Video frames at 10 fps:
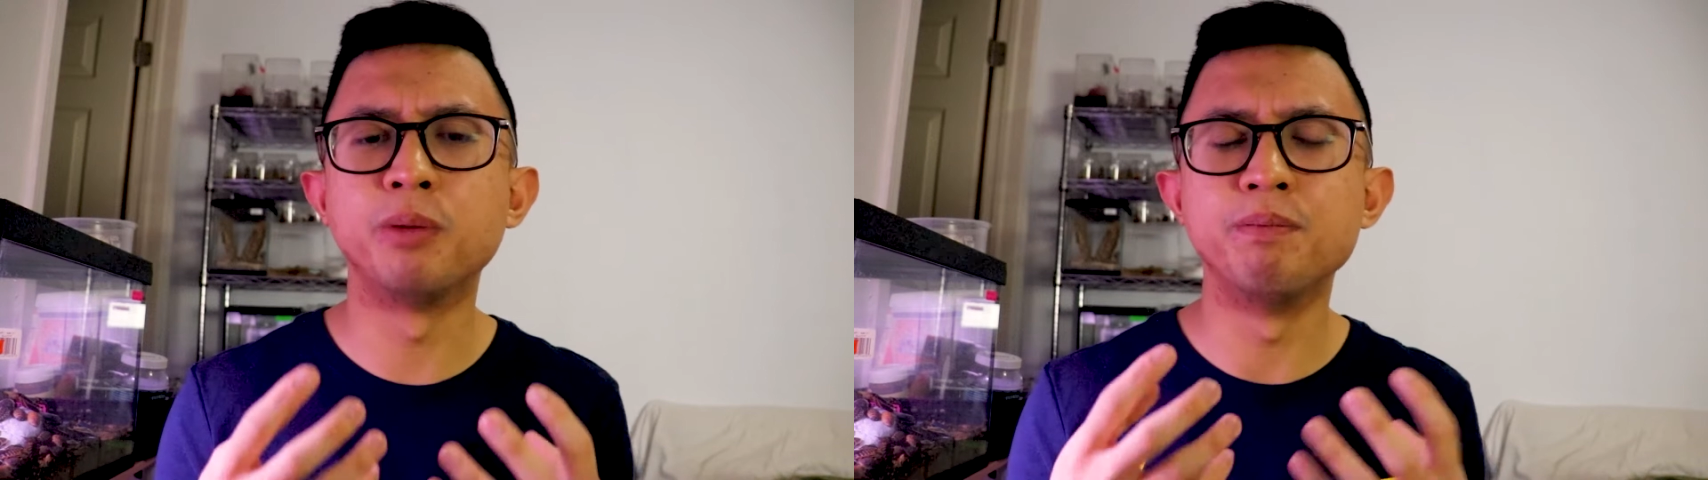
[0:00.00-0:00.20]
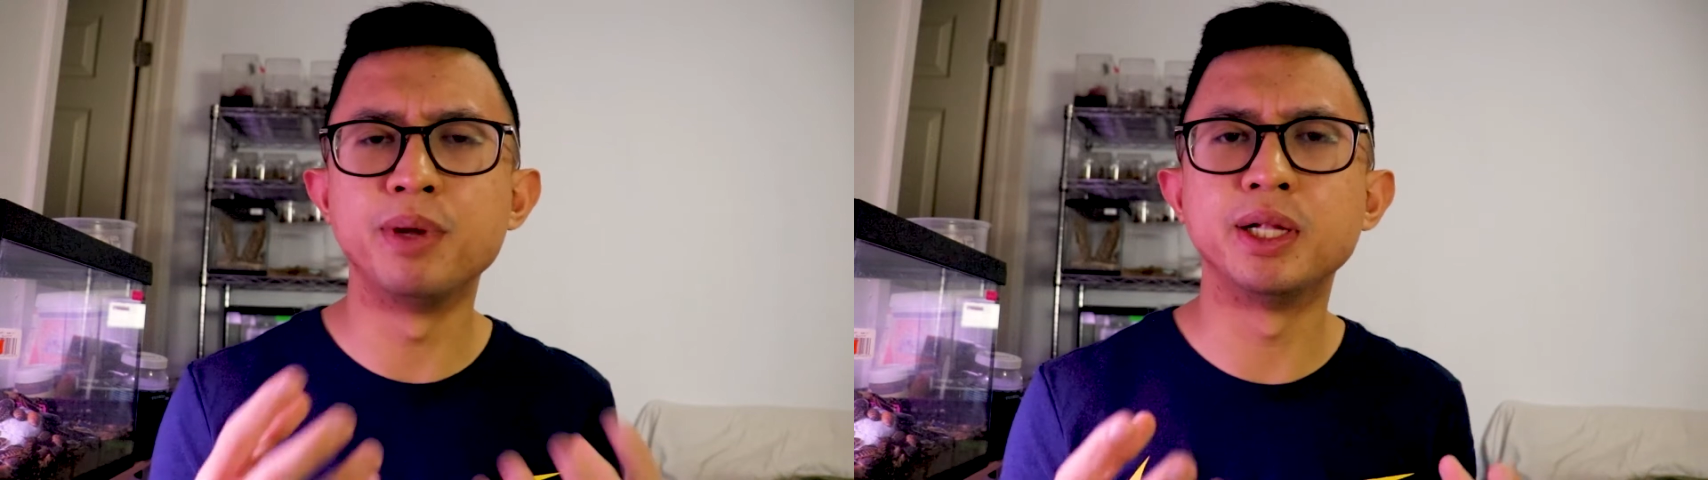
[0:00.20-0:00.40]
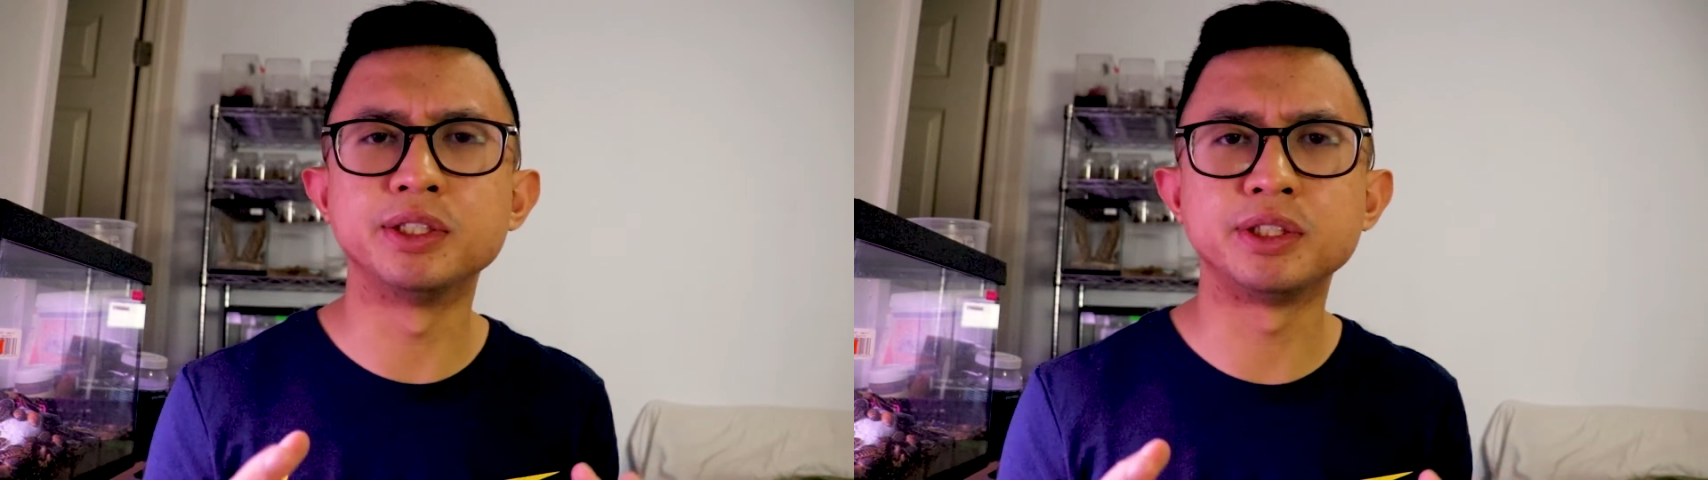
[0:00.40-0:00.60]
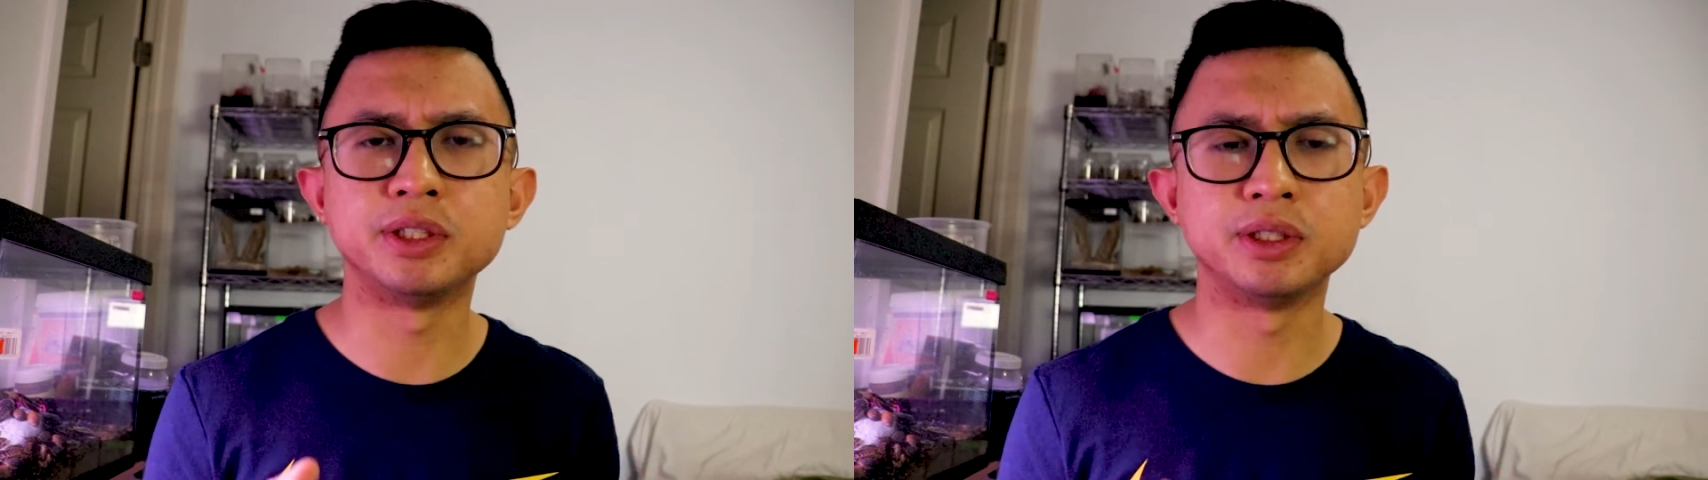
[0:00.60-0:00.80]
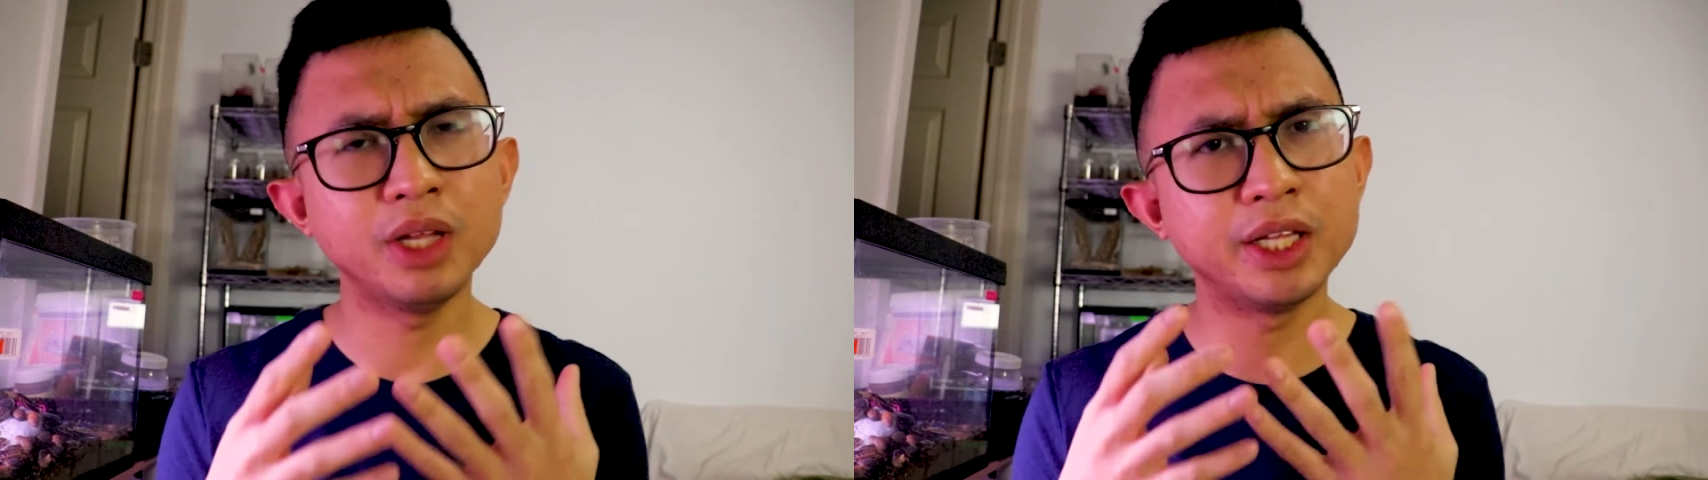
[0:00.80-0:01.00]
built.
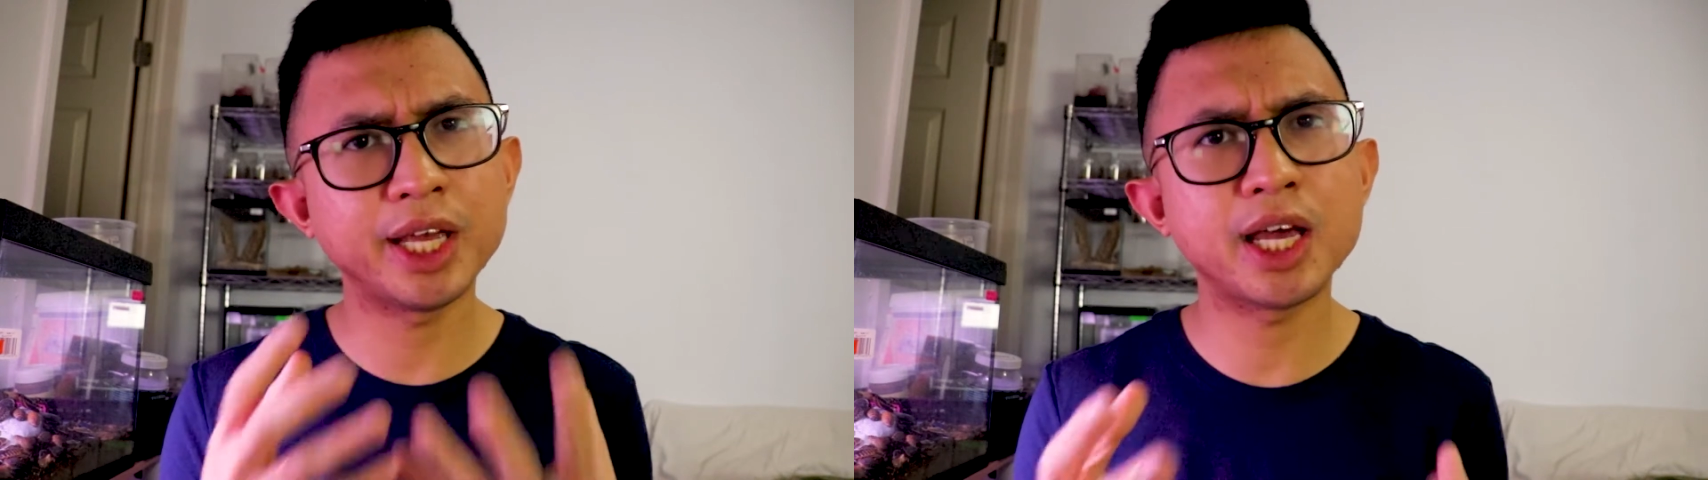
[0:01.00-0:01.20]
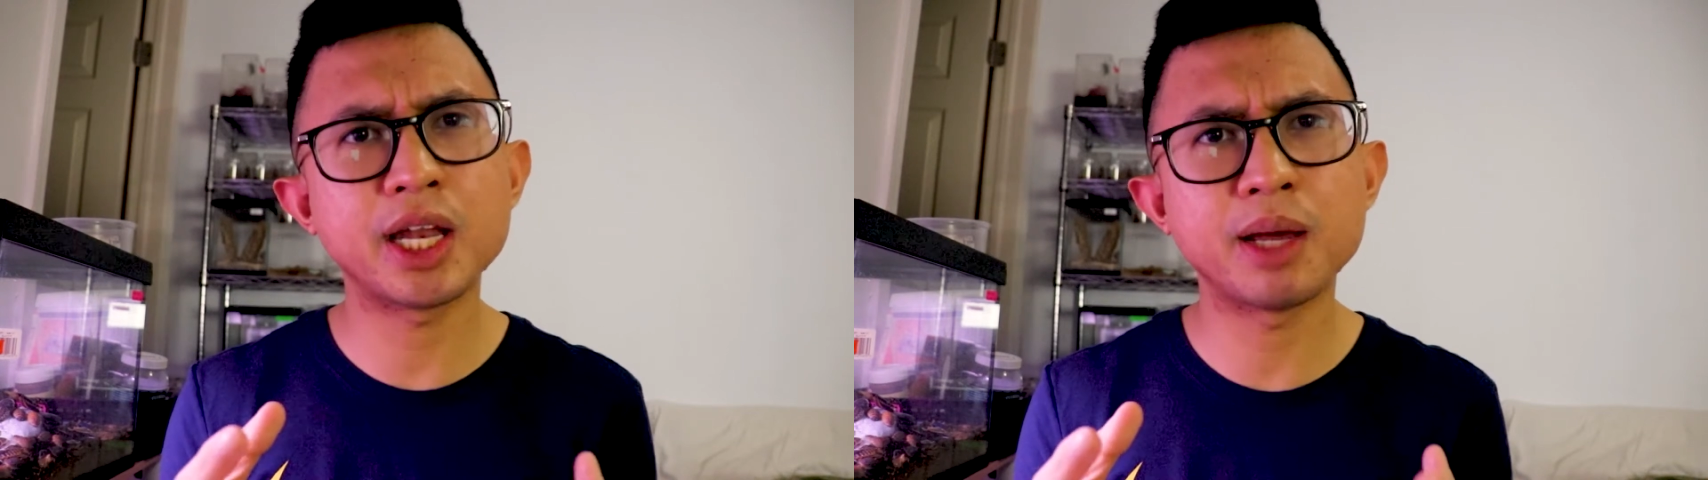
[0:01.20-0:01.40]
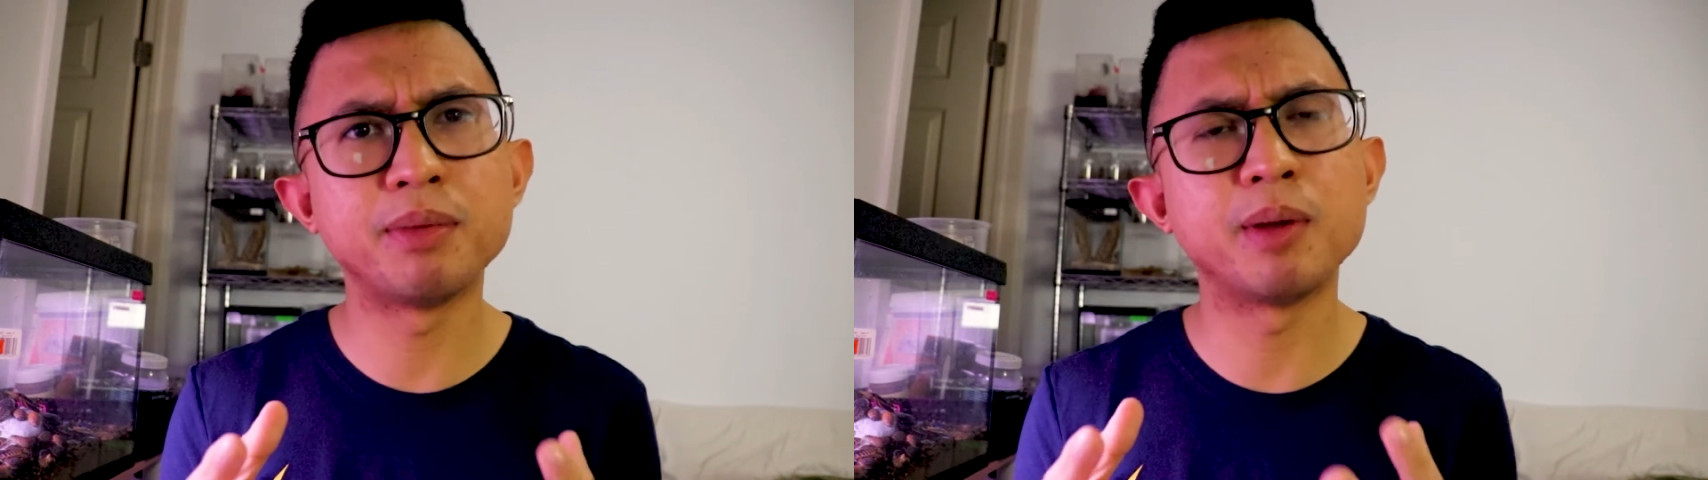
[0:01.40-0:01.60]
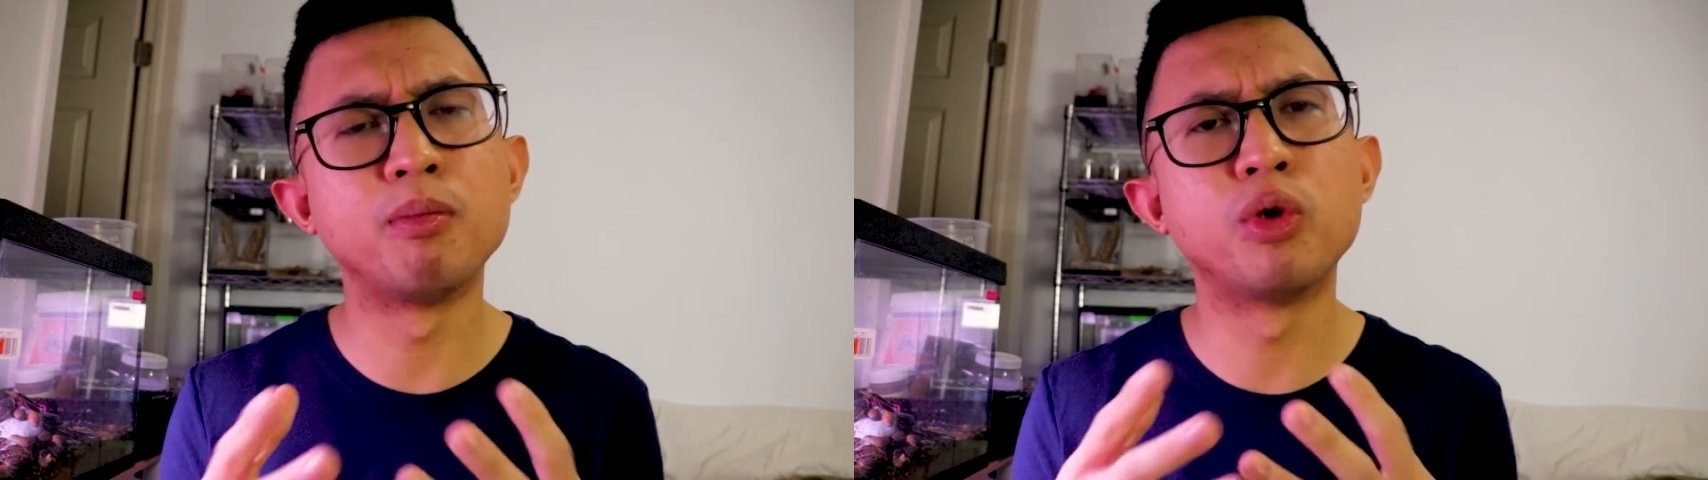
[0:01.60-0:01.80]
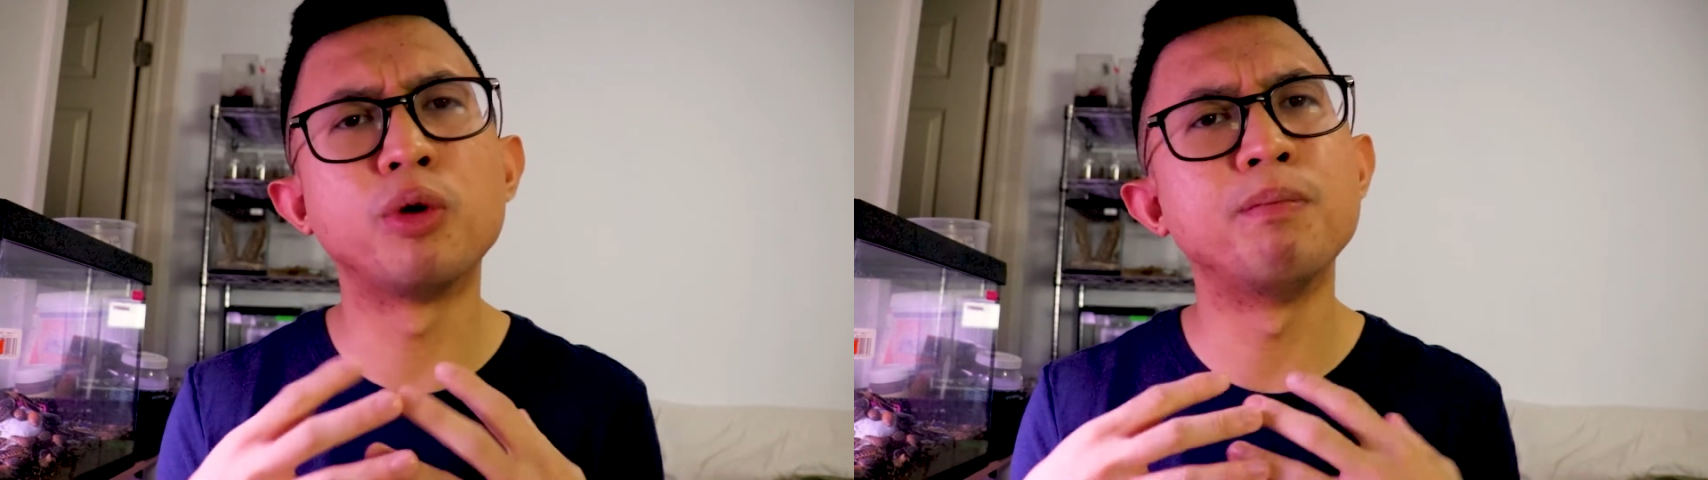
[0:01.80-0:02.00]
They got a bit more